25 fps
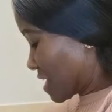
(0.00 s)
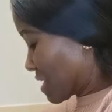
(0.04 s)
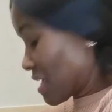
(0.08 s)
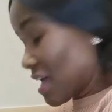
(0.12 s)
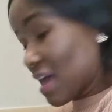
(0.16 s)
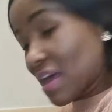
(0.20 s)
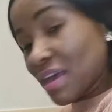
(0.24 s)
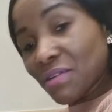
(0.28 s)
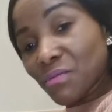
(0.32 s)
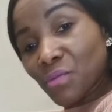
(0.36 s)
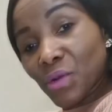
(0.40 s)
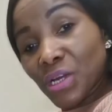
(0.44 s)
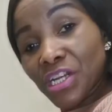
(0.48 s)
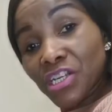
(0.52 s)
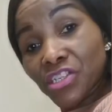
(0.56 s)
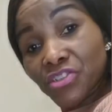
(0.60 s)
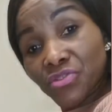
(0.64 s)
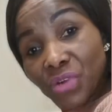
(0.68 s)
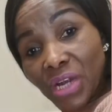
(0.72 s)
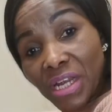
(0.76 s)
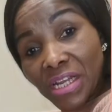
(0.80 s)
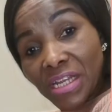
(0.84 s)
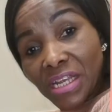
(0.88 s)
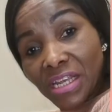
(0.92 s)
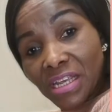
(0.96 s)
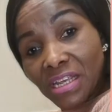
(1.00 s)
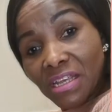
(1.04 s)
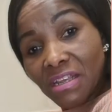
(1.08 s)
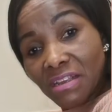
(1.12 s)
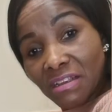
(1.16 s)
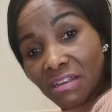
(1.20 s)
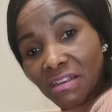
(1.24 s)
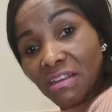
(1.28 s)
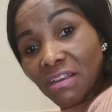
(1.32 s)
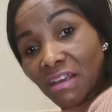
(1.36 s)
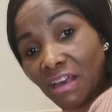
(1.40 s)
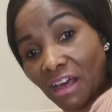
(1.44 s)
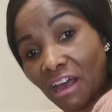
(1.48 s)
yeah, when it's ready,
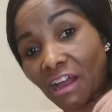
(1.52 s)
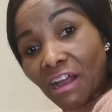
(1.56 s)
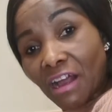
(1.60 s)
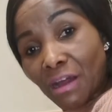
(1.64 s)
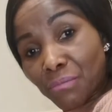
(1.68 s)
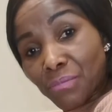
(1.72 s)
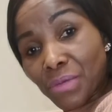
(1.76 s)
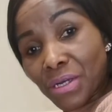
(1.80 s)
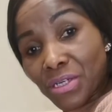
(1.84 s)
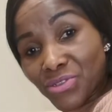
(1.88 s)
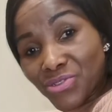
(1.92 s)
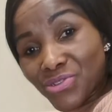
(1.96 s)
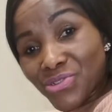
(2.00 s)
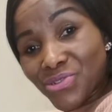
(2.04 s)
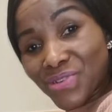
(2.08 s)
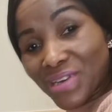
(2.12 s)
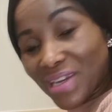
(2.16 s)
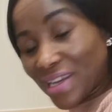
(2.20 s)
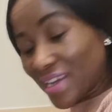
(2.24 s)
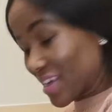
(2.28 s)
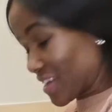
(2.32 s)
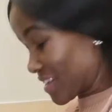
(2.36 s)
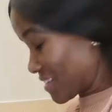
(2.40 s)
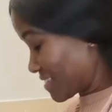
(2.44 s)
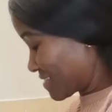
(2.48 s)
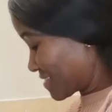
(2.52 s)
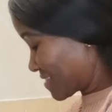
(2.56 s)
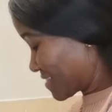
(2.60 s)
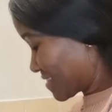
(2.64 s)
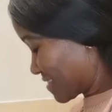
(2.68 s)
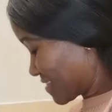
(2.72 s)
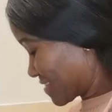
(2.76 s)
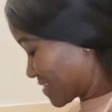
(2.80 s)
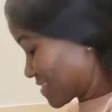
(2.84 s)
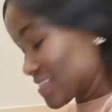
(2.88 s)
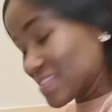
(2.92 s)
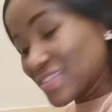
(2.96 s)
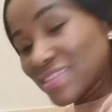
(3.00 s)
I'll come back to you again.
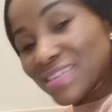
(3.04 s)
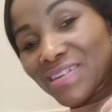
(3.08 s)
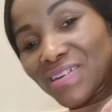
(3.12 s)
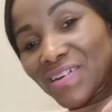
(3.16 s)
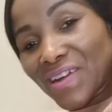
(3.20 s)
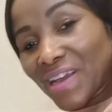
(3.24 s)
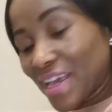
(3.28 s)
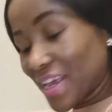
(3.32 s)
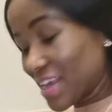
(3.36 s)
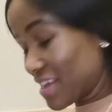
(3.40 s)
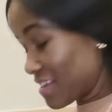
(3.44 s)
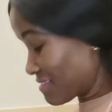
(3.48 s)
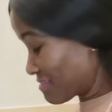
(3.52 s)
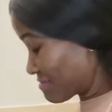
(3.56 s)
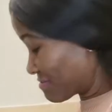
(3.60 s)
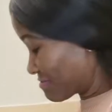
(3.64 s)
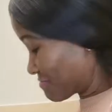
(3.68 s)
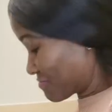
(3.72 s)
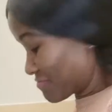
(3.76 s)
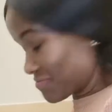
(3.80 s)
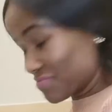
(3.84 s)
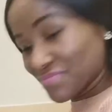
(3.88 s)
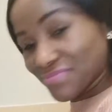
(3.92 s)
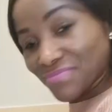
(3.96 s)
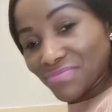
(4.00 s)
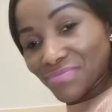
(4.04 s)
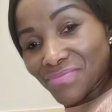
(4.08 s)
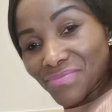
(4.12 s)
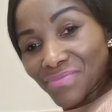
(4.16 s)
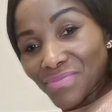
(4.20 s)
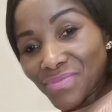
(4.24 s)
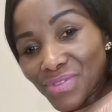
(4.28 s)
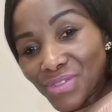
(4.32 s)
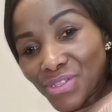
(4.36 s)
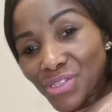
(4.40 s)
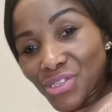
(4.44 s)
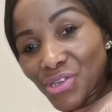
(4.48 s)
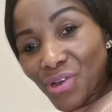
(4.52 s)
Okay,
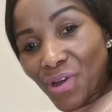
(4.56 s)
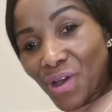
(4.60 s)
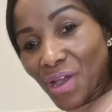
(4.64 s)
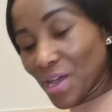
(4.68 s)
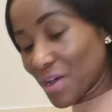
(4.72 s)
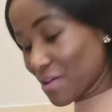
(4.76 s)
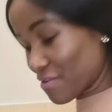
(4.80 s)
to your